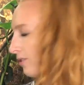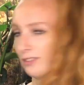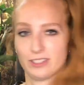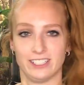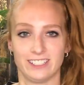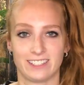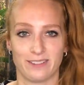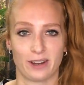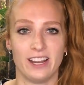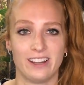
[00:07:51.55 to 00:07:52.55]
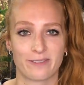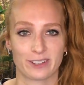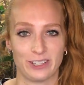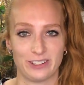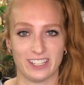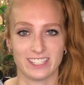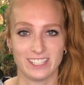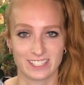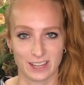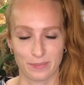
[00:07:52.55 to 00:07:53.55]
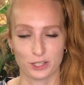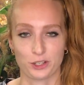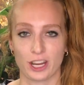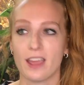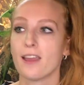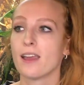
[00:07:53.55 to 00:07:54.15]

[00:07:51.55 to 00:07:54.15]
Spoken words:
I was looking to see where Luna is. She's on my tree.